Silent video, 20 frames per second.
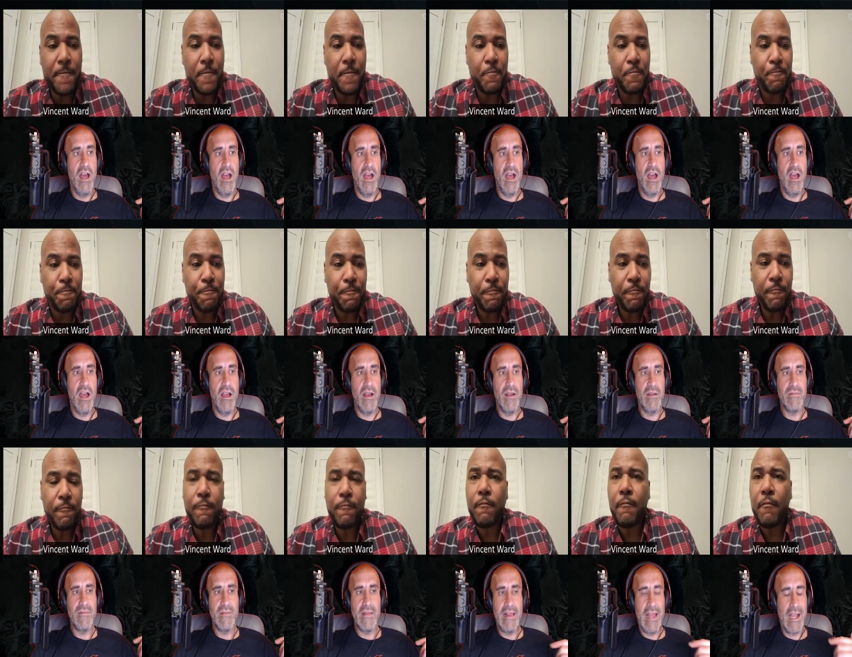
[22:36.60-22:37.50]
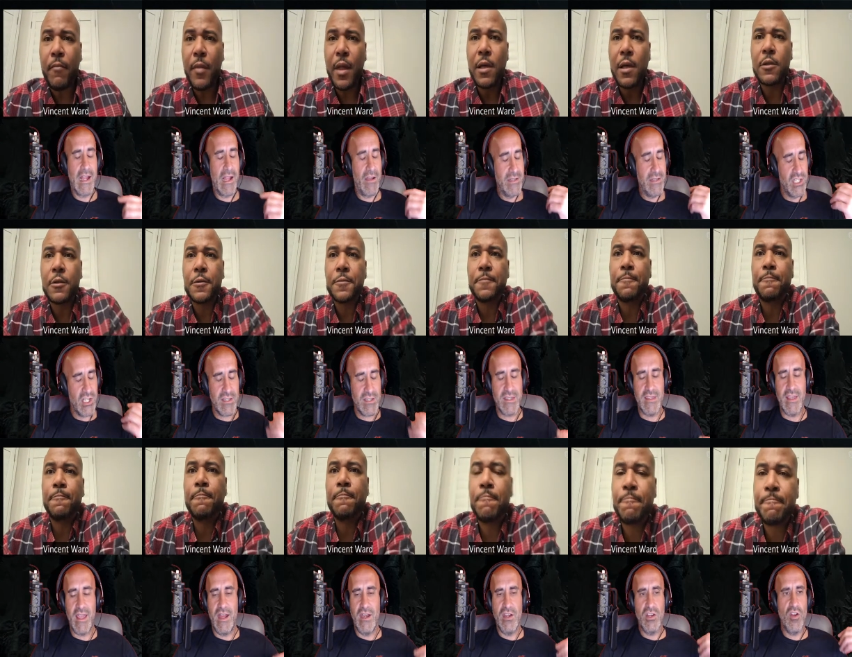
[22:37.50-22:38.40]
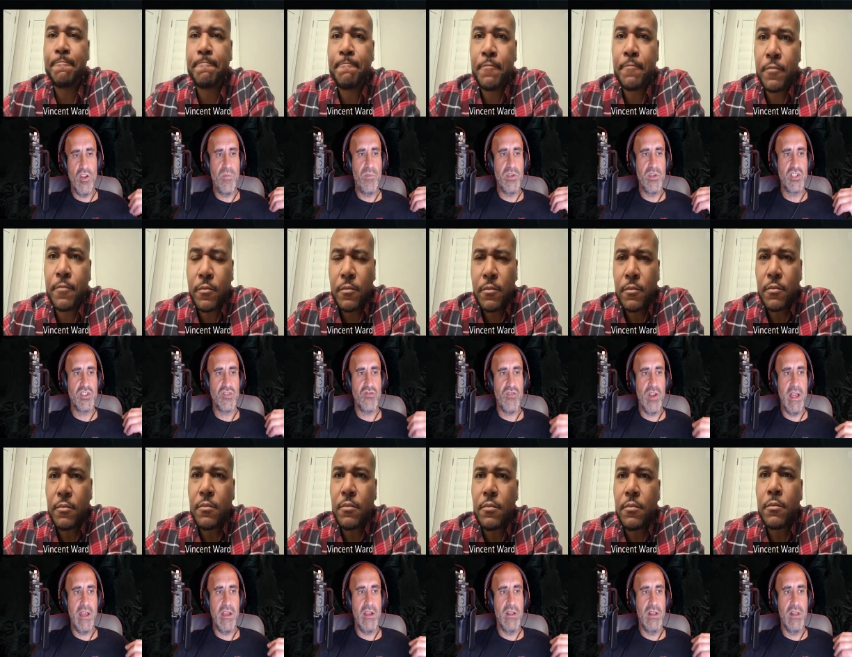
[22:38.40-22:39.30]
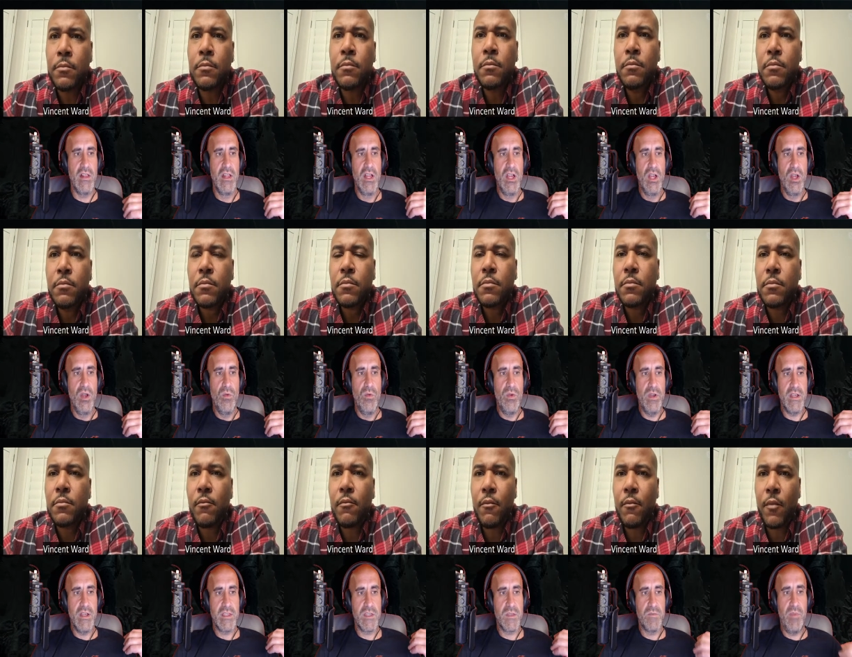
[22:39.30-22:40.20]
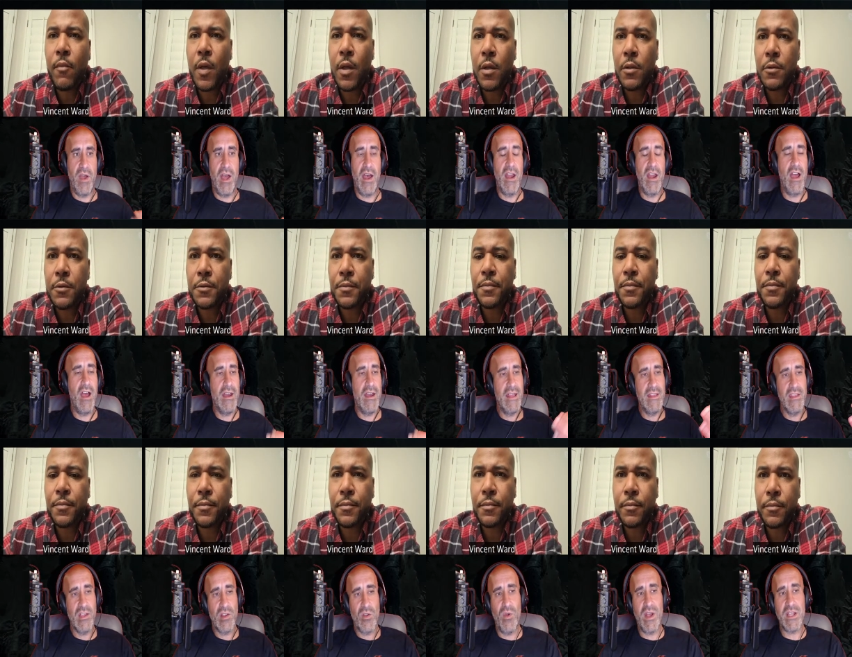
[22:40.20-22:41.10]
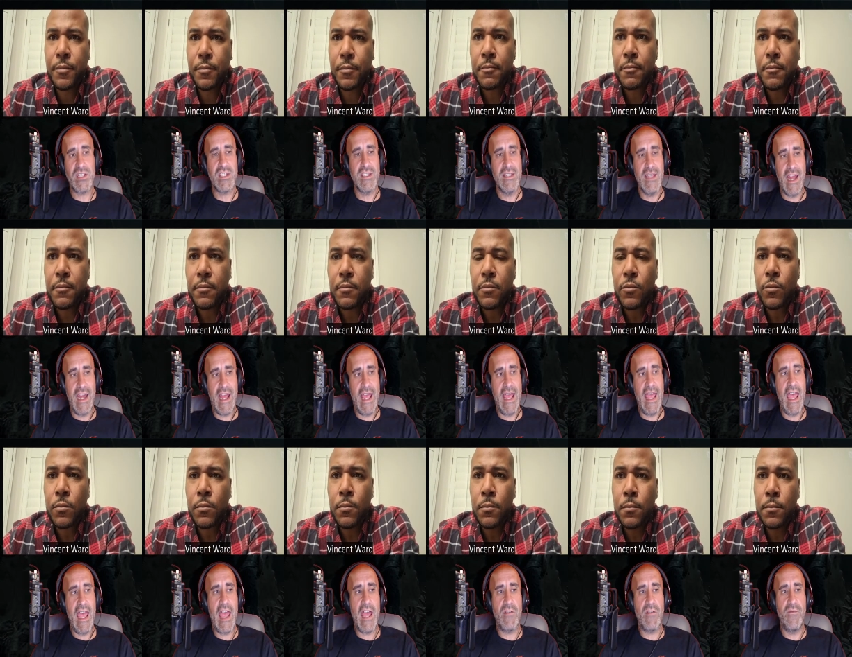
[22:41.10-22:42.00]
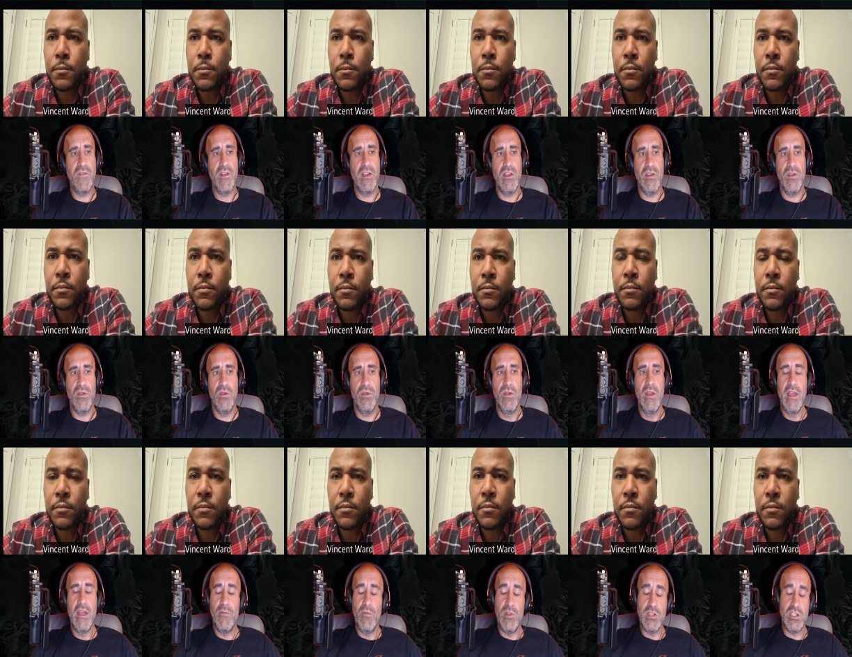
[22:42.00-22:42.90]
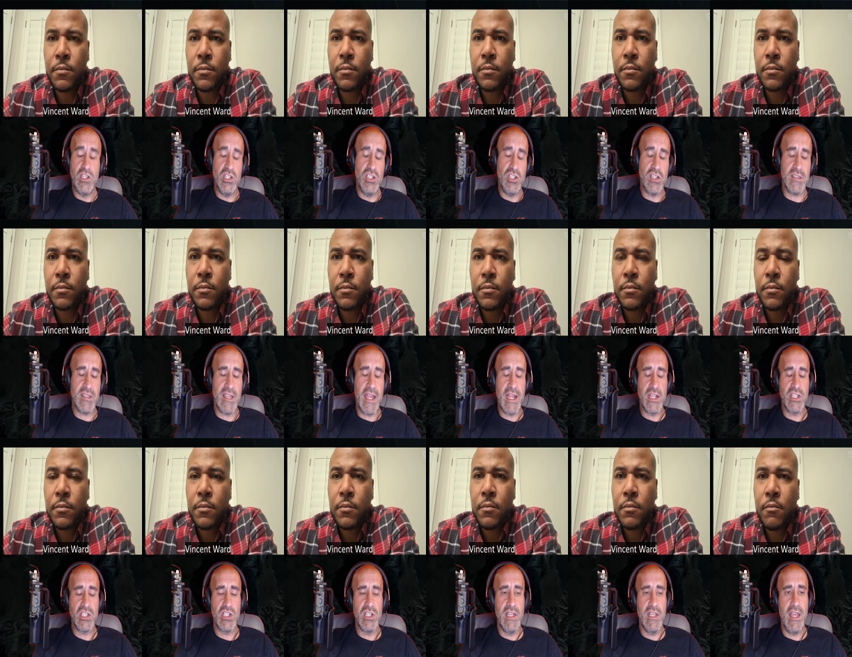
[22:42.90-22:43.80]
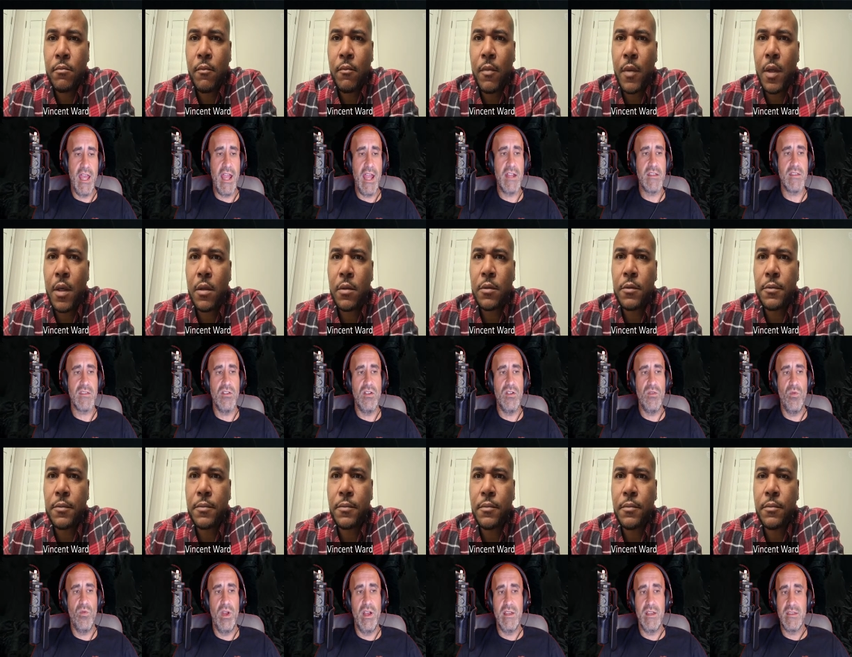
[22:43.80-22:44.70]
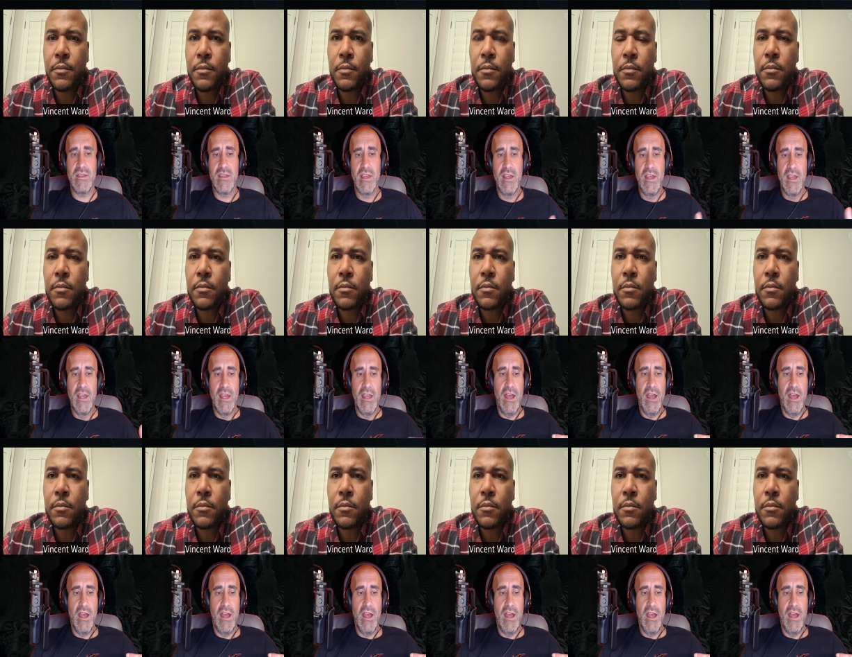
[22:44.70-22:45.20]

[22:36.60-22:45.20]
Speaker 1: uh, like I just said, your portrayal was spot on. And the question that I had for you, which you just actually answered, was,